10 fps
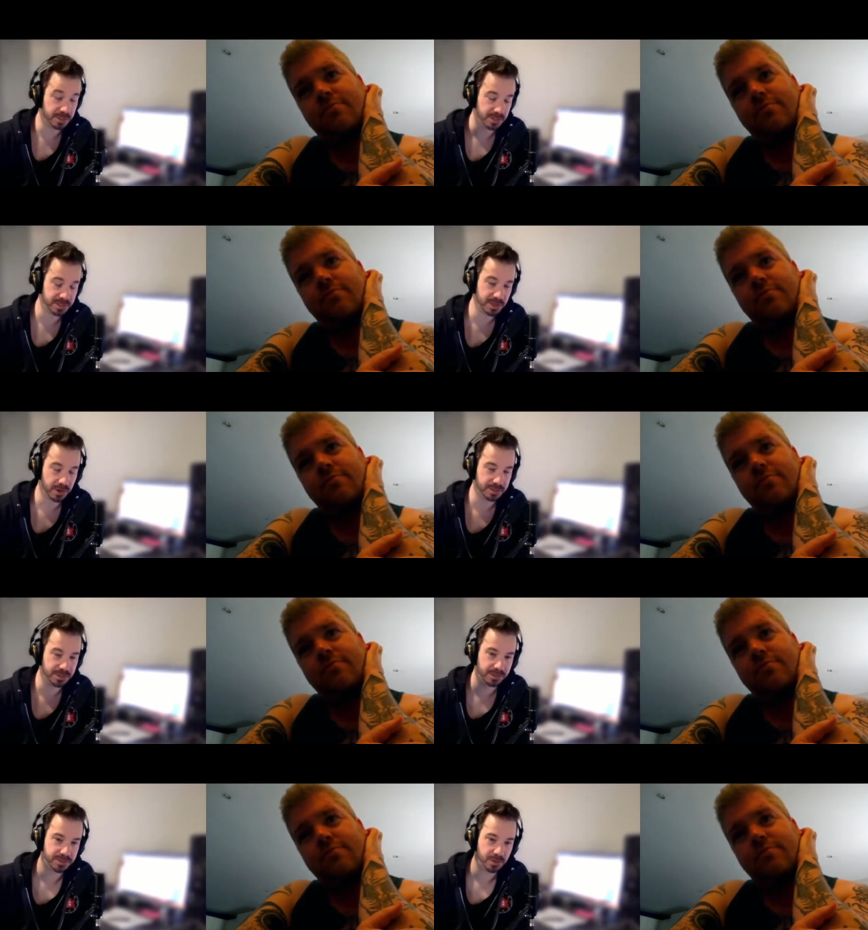Speaker 1: it is the Arctic.
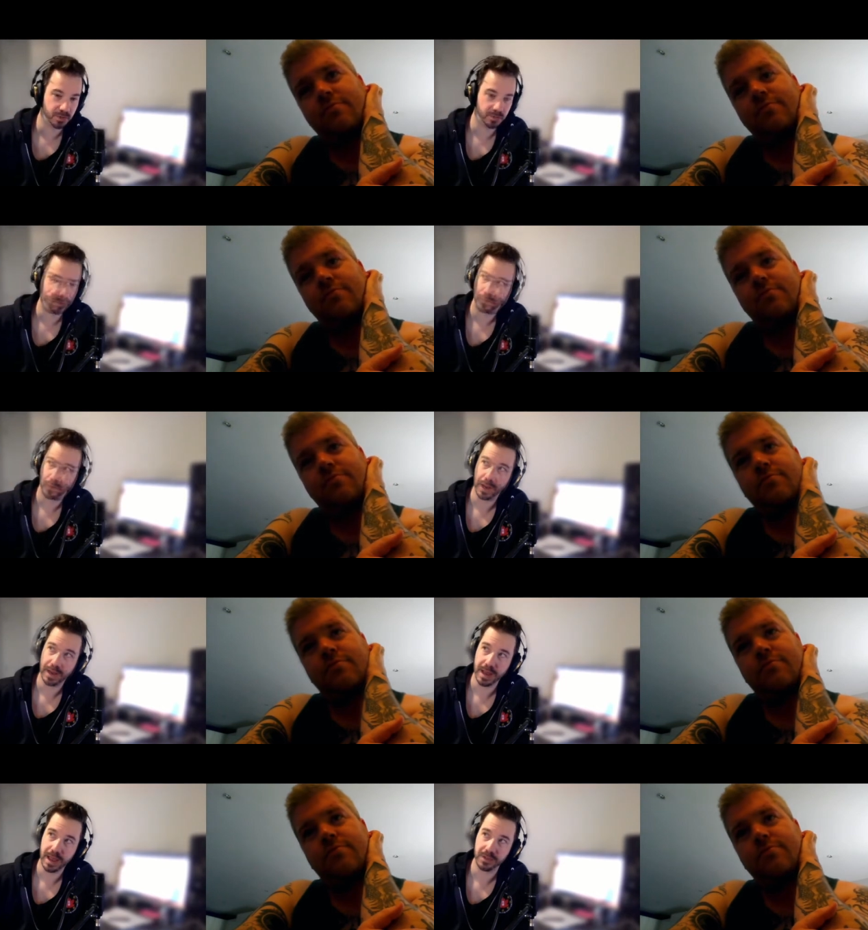So right
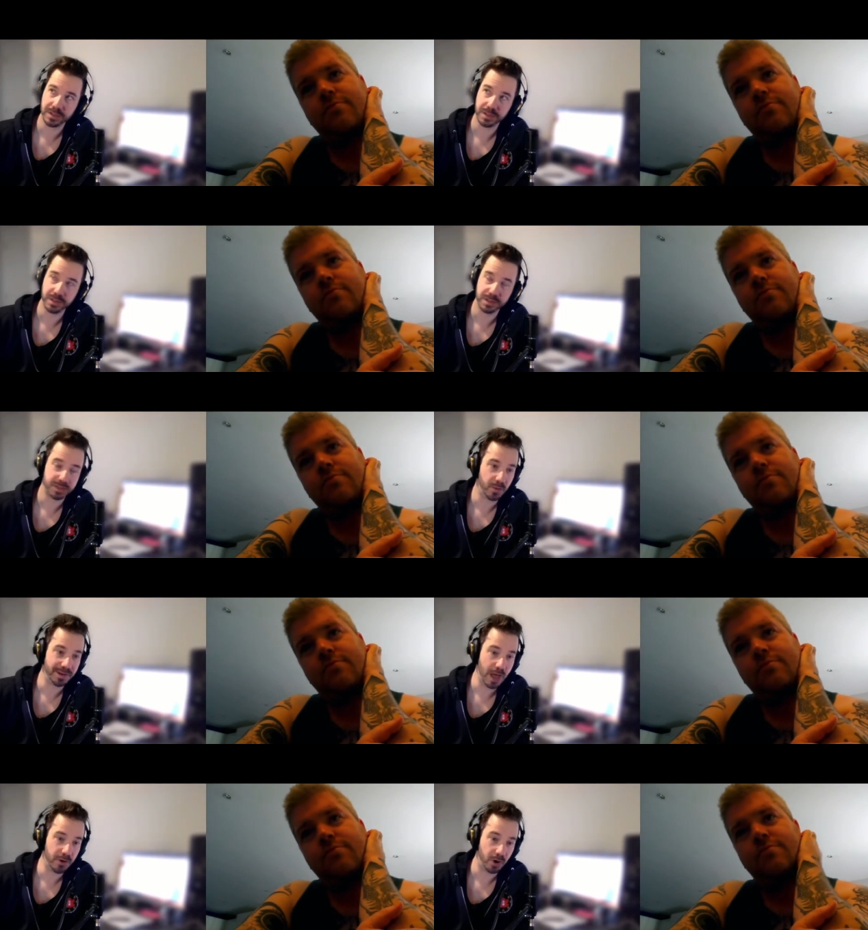now the sun's not going
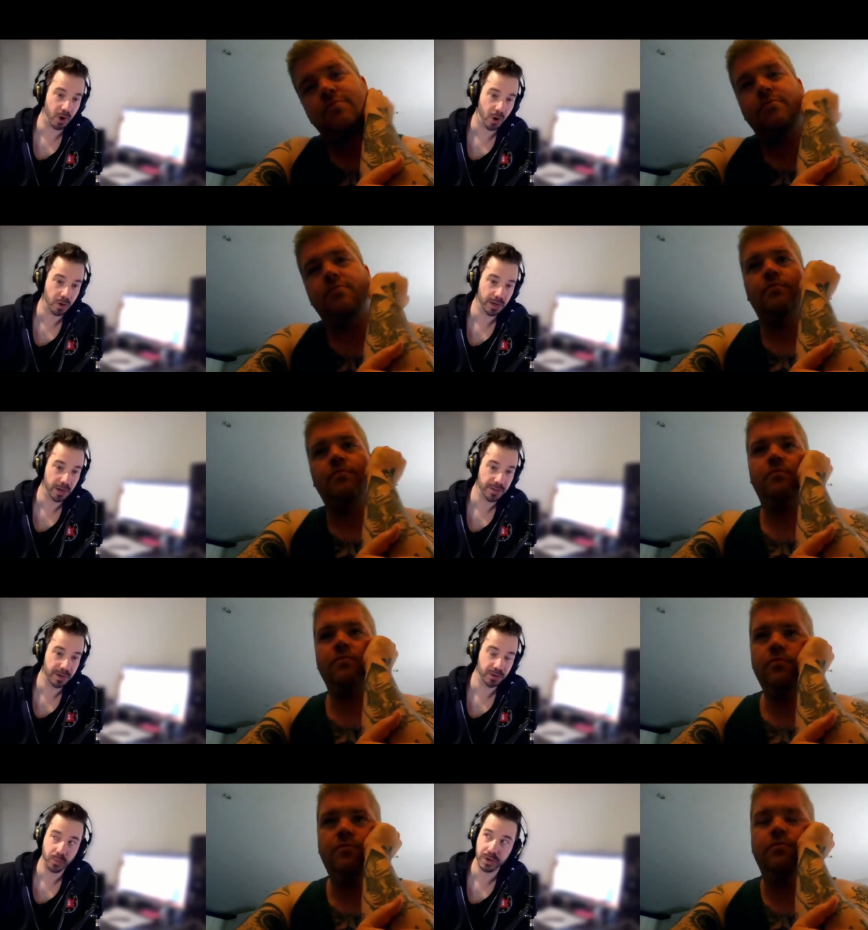down at all, and then in
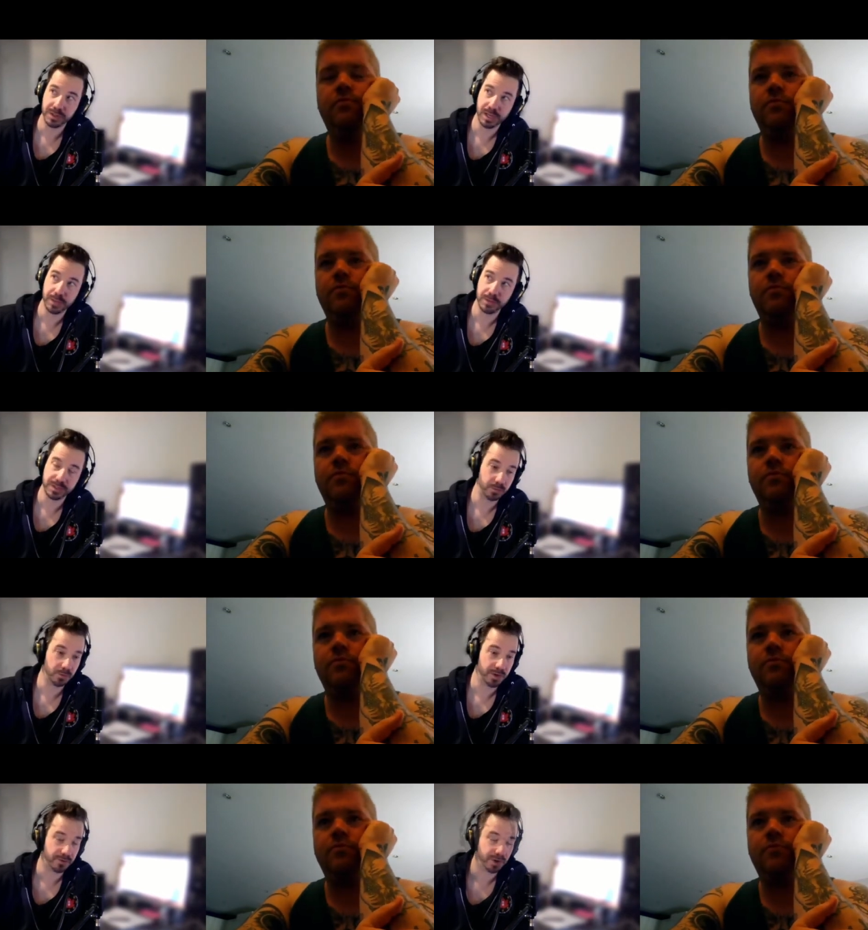the wintertime the sun will
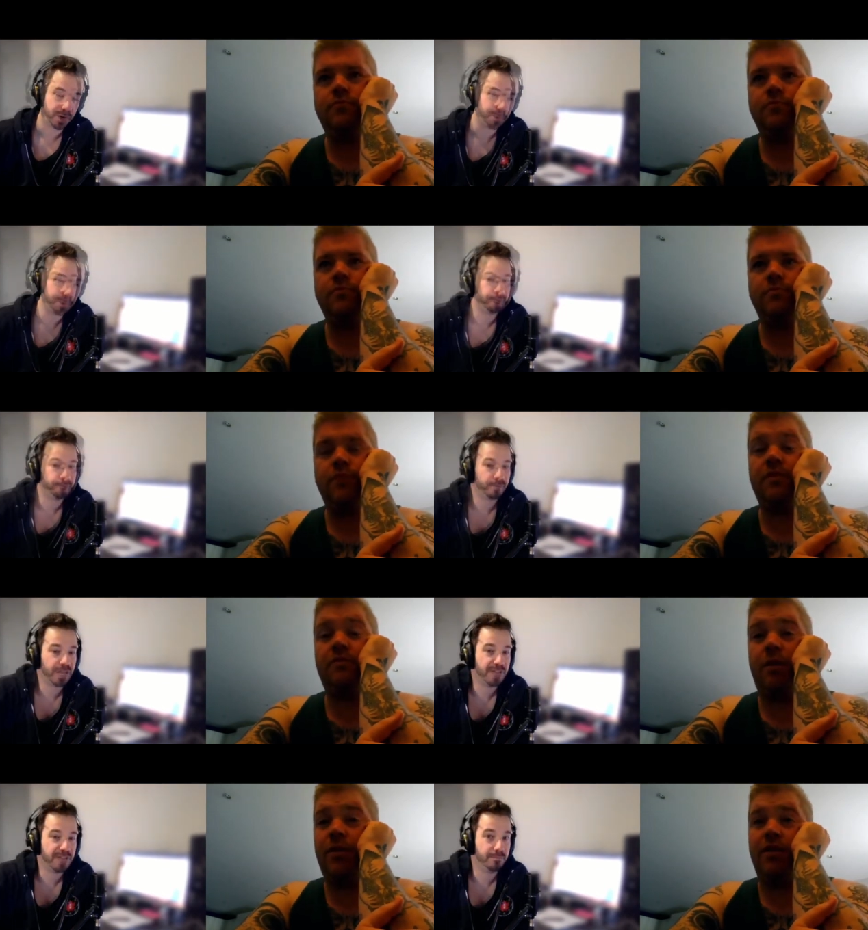never come up. And
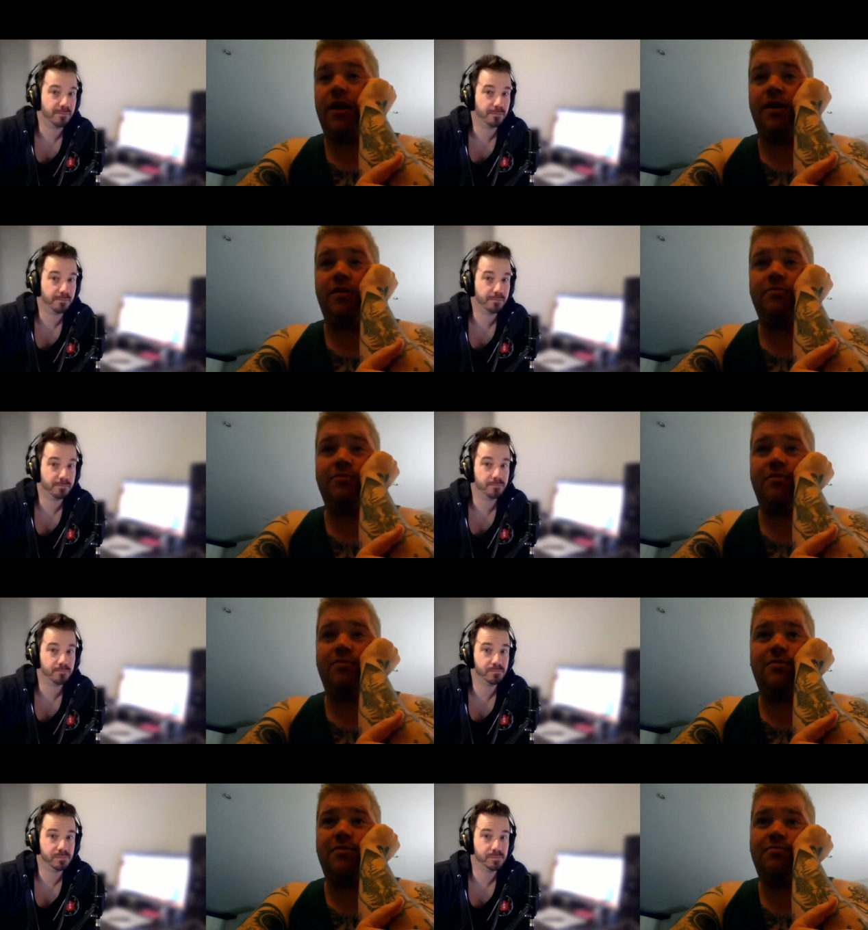that,
Speaker 2: I, I mean, yeah
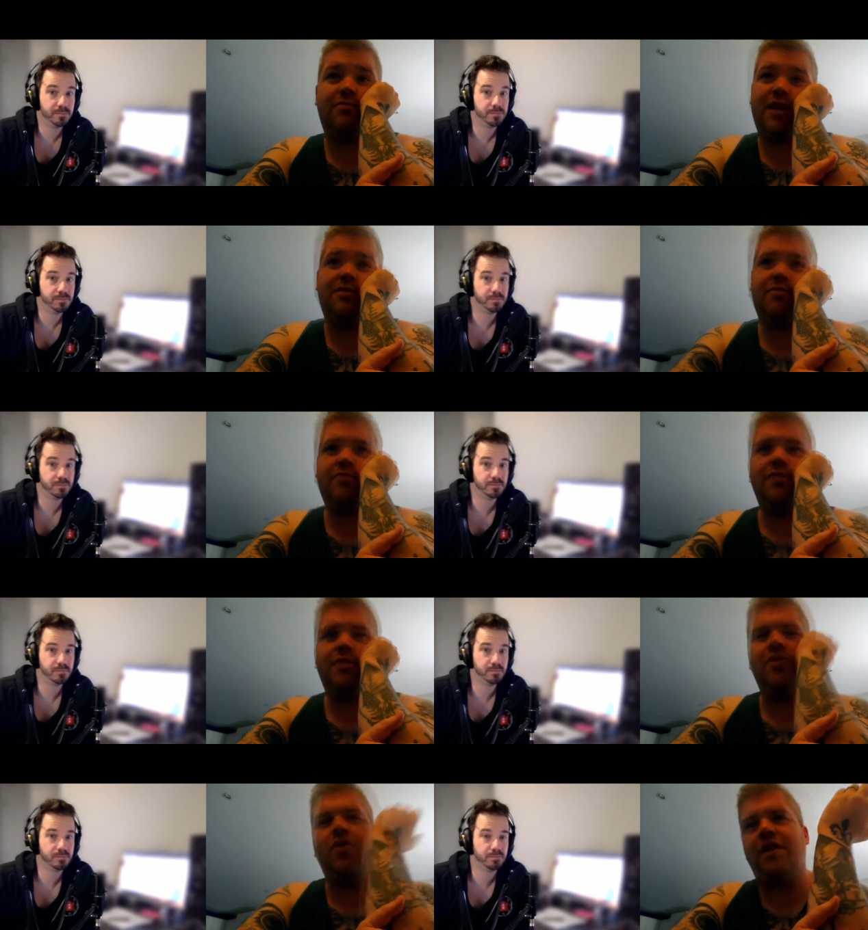that's that.
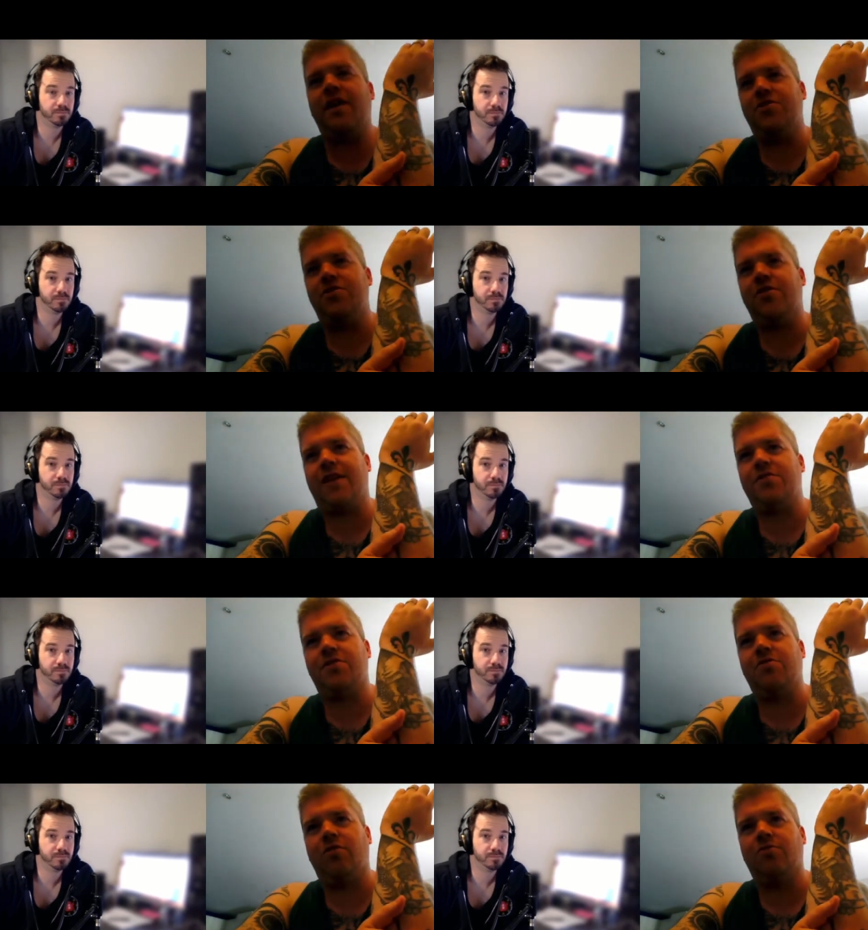There's a lot of things you'd have to
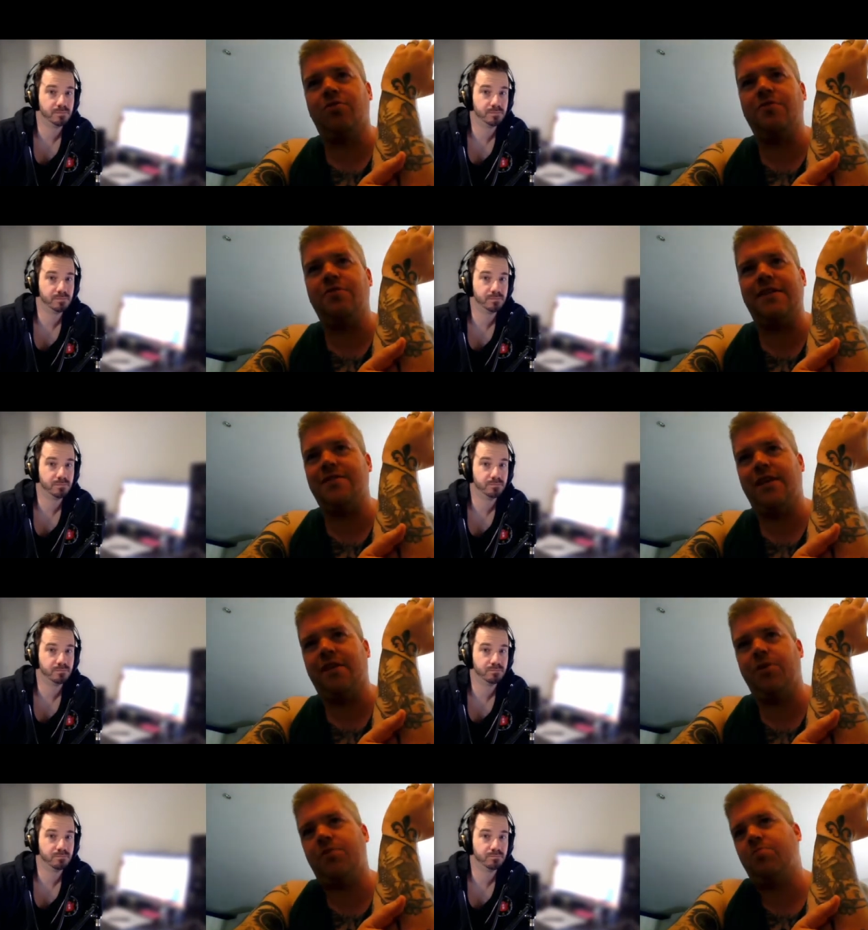just not do
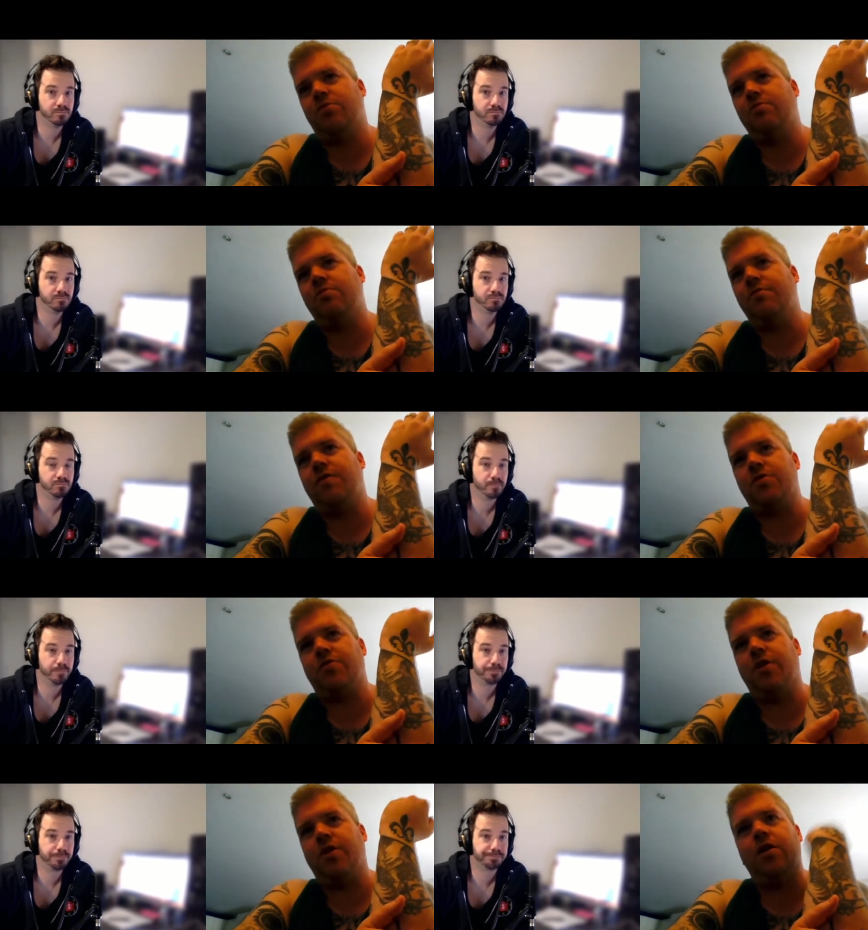seasonally, which would
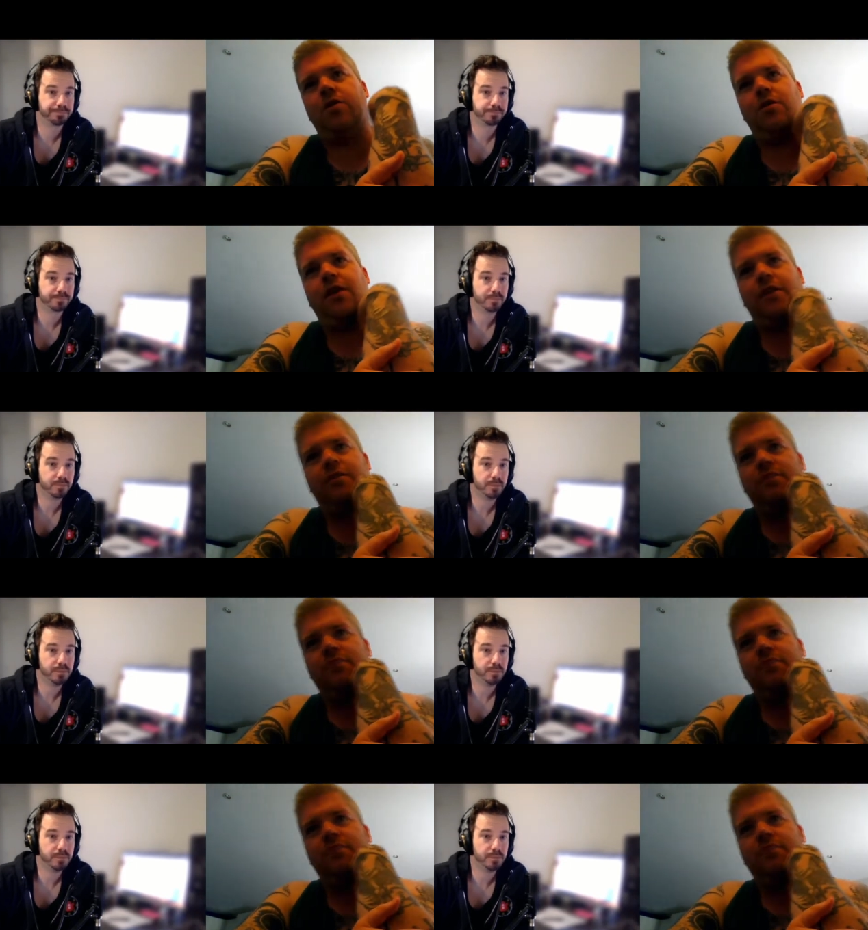frustrate me a lot. Like,